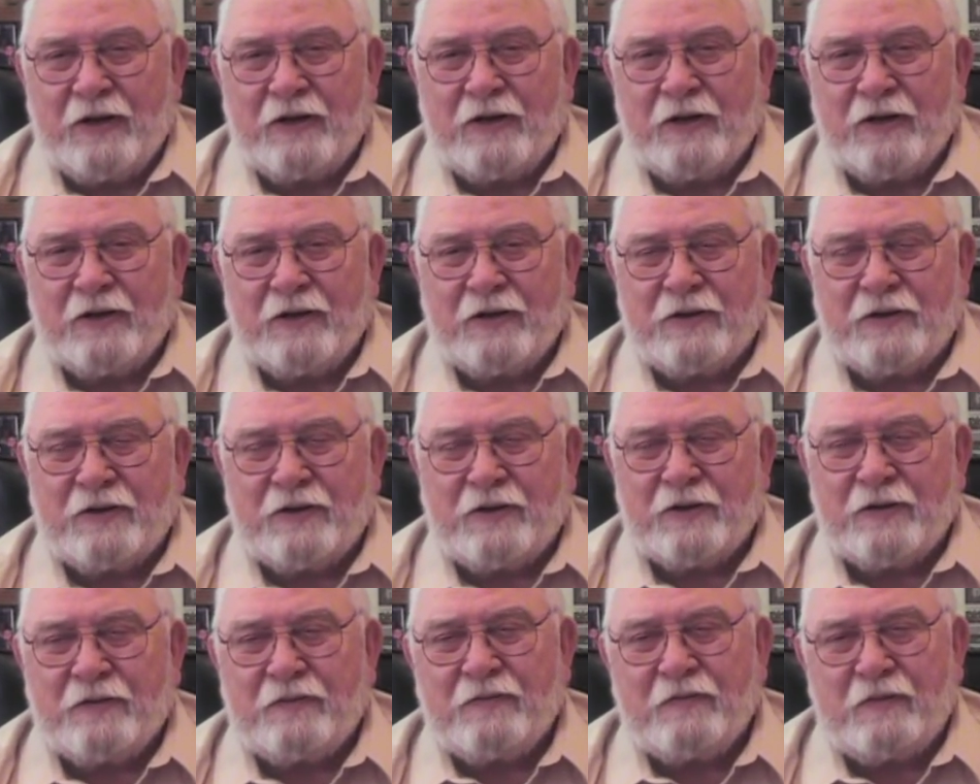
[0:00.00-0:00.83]

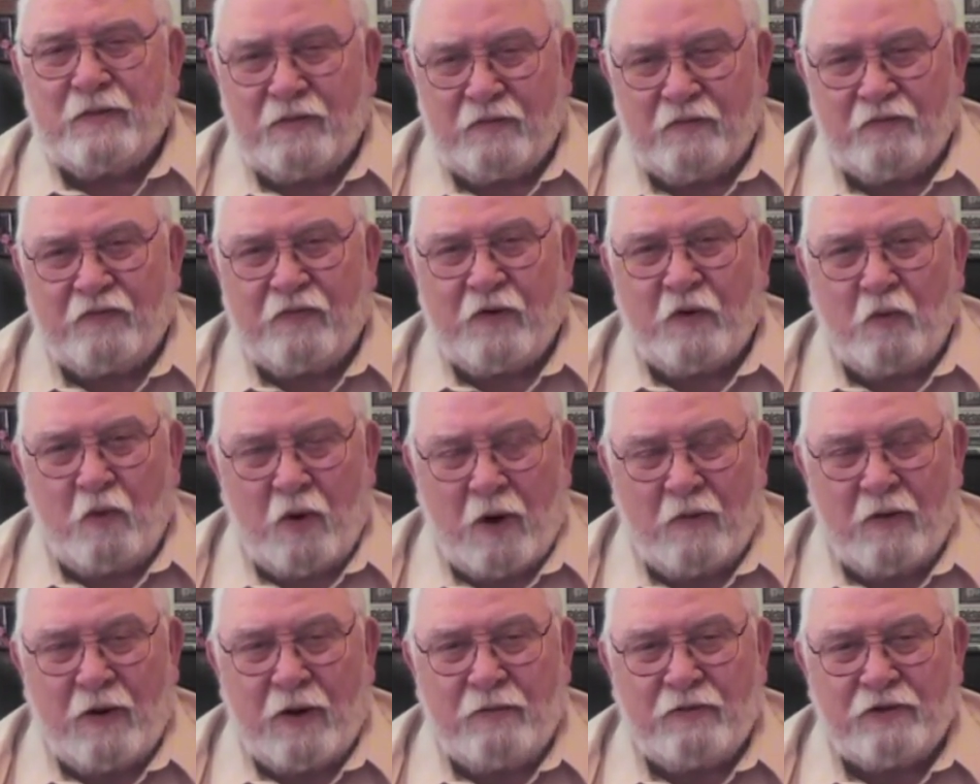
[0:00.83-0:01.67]
for
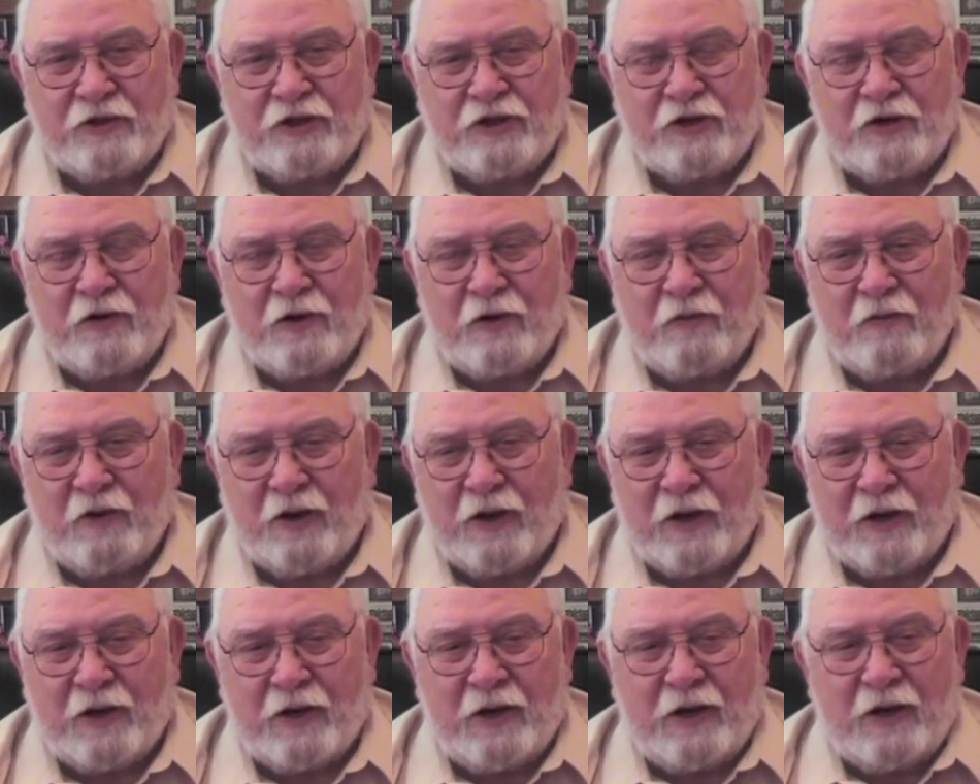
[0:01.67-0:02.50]
what we was doing
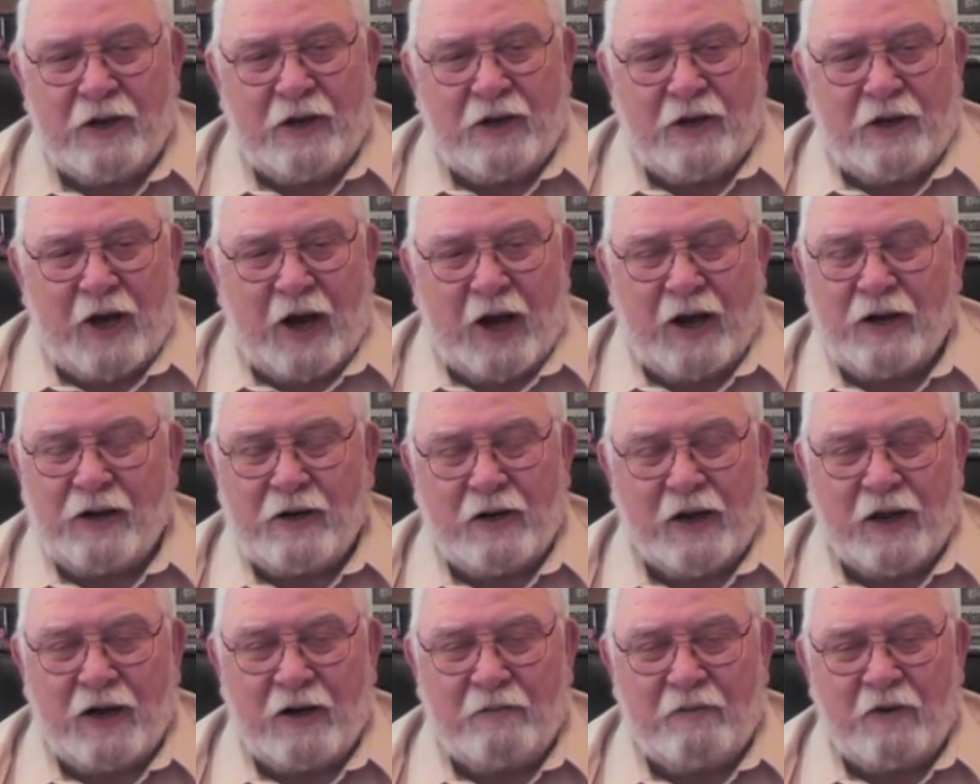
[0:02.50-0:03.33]
with it. I
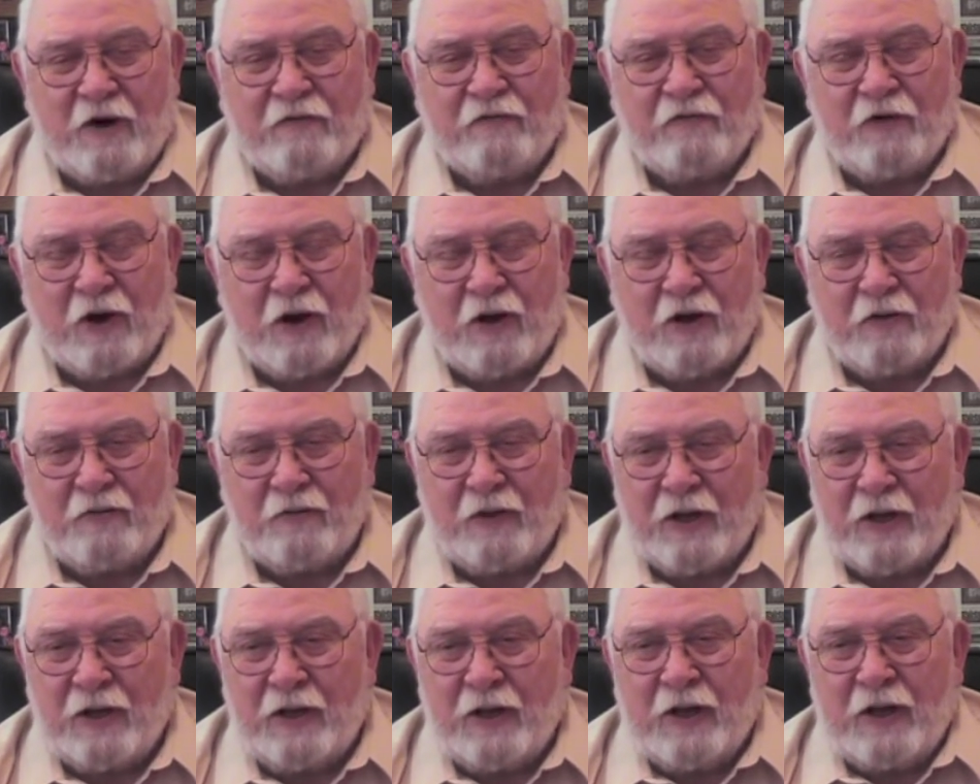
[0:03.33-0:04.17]
didn't let them overload
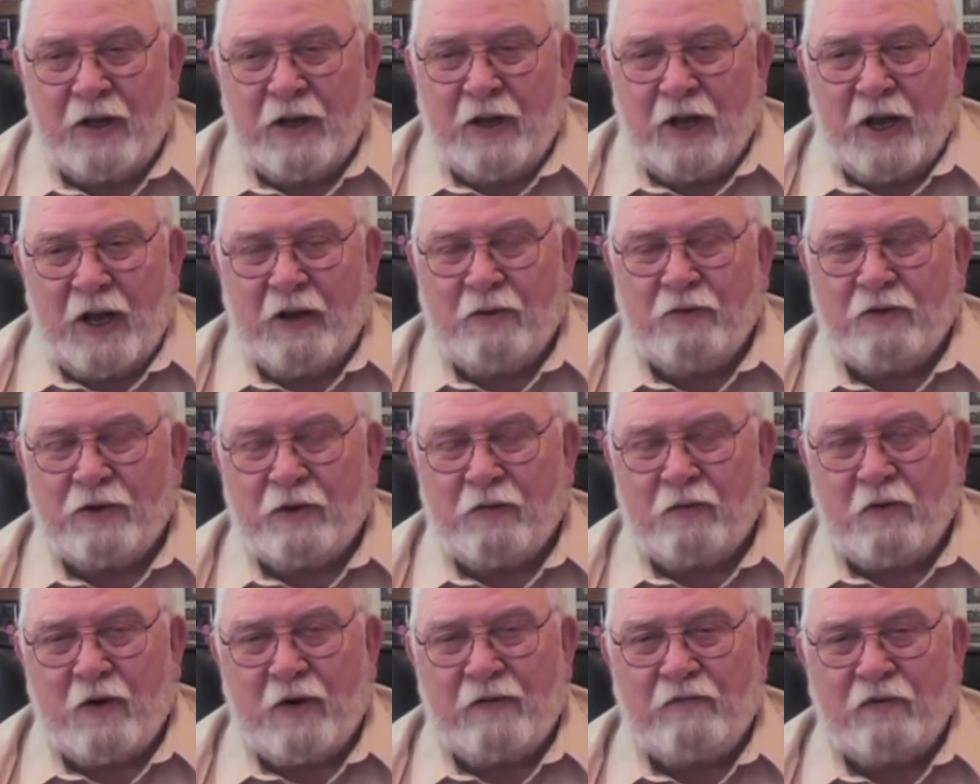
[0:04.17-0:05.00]
me. And when
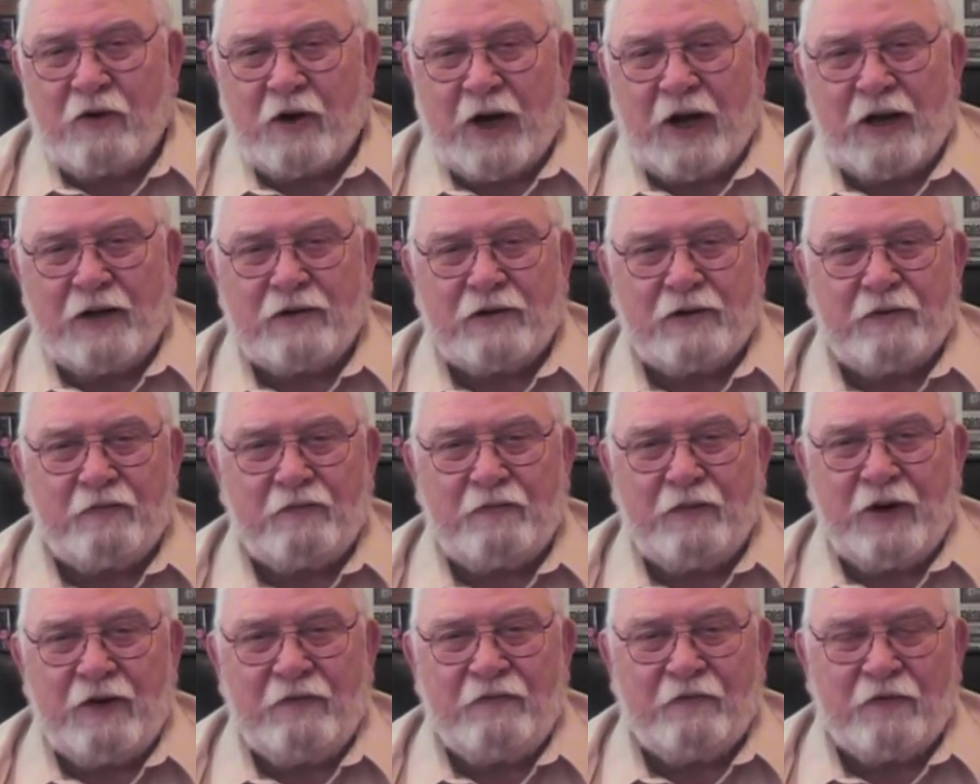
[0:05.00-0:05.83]
the river got to
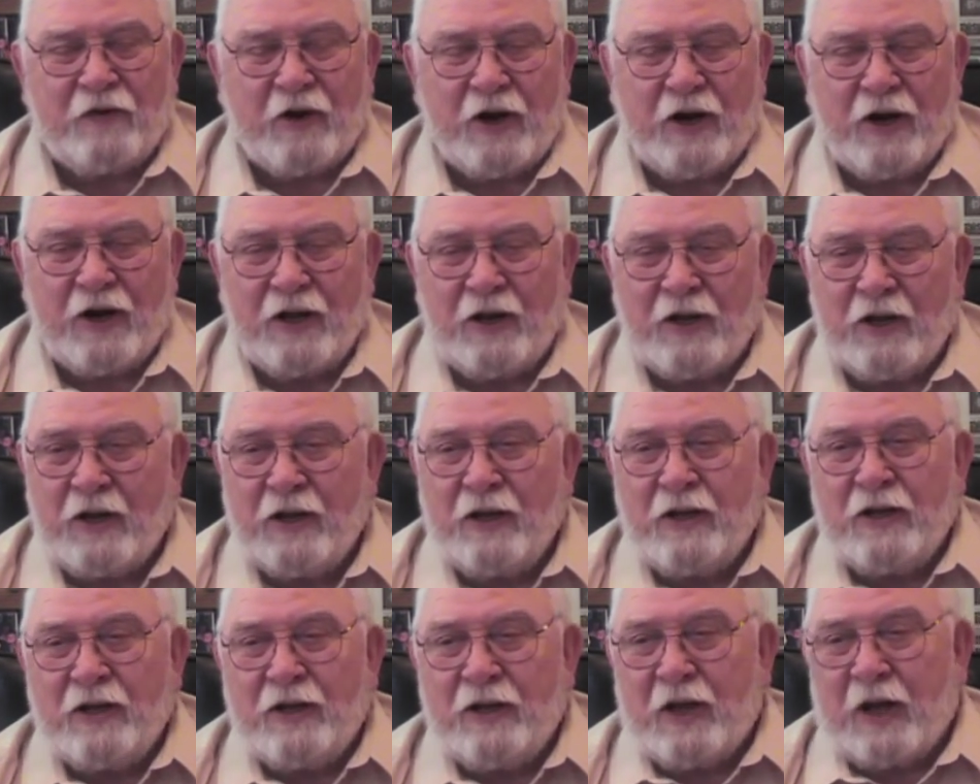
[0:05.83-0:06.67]
be flooding,
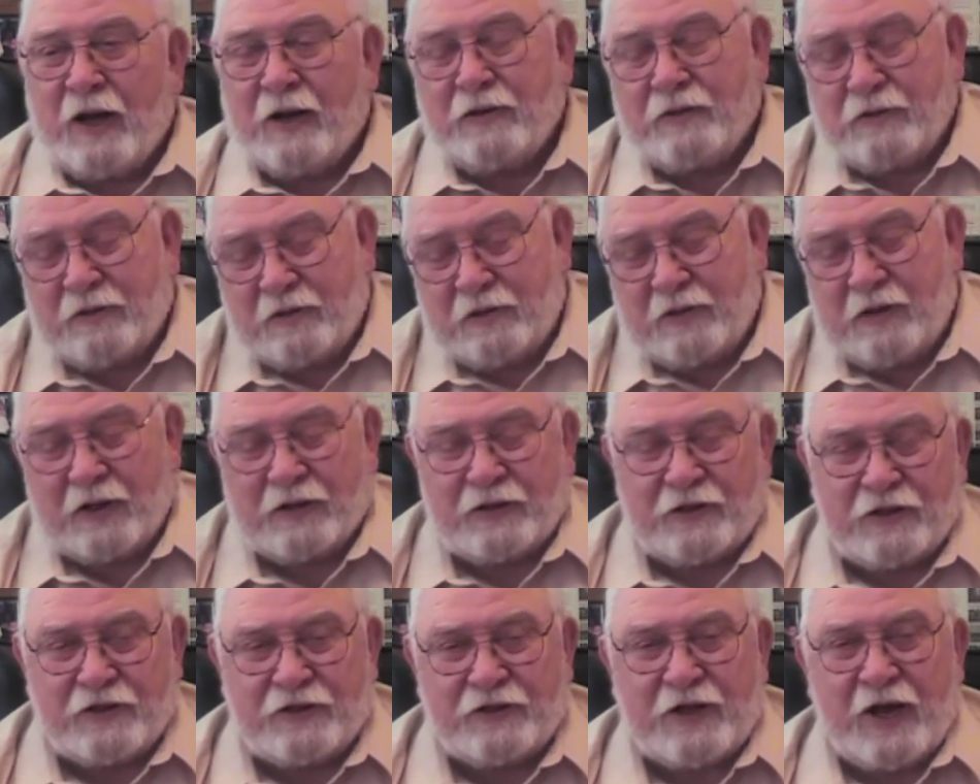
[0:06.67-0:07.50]
I
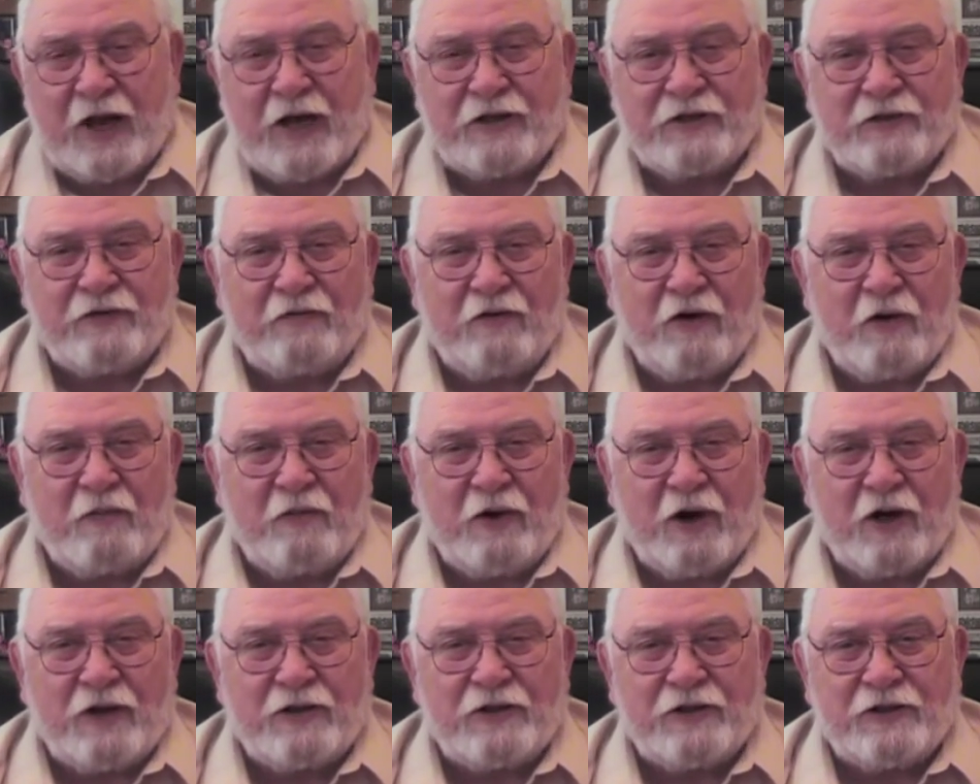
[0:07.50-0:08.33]
cut the size of our
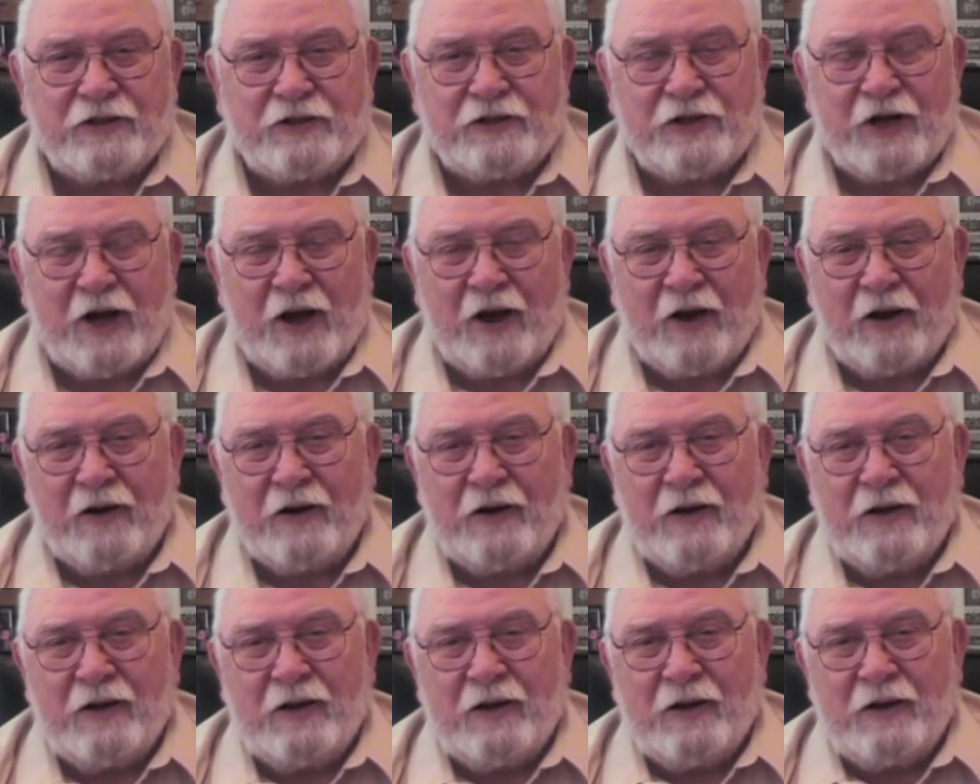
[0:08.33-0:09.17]
barges down,
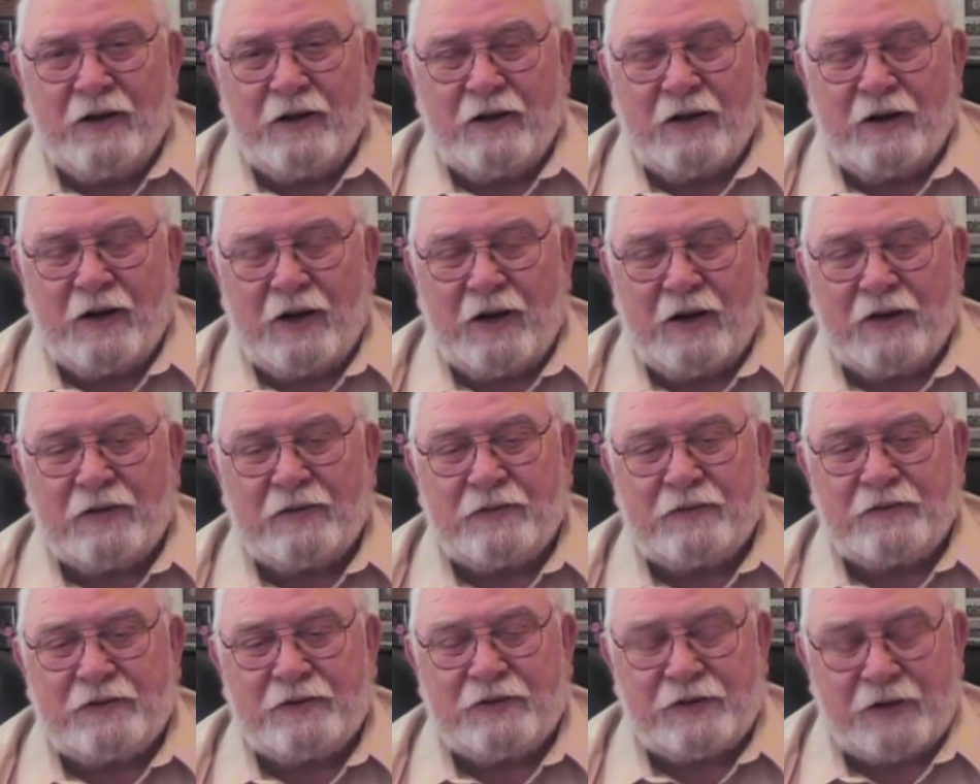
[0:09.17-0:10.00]
you know.
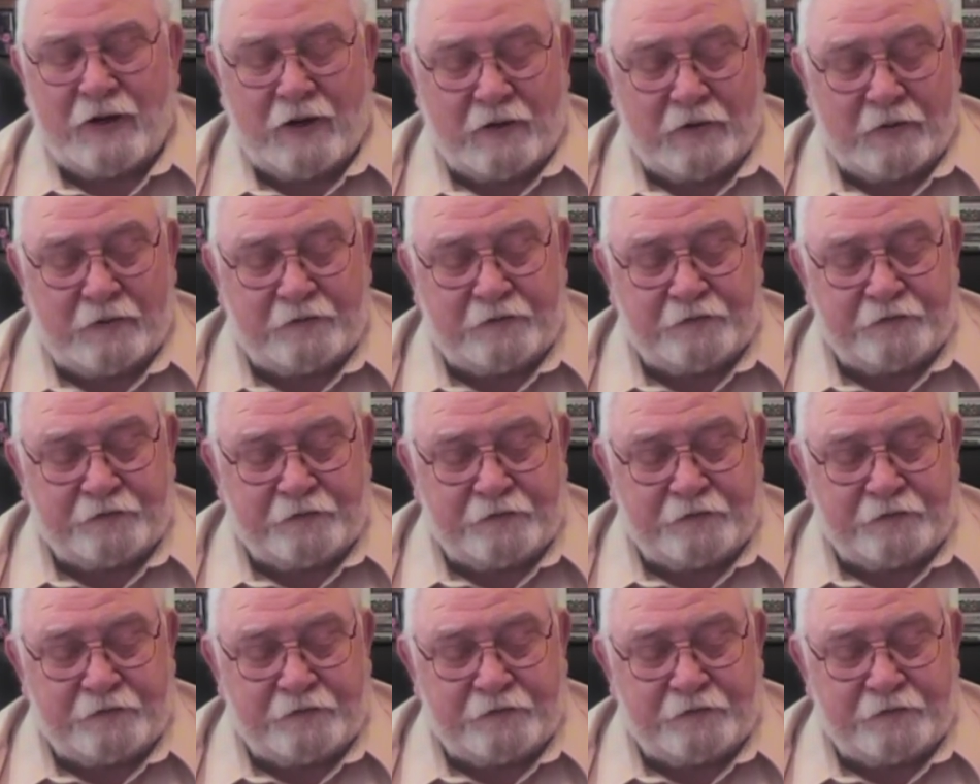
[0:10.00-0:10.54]
So,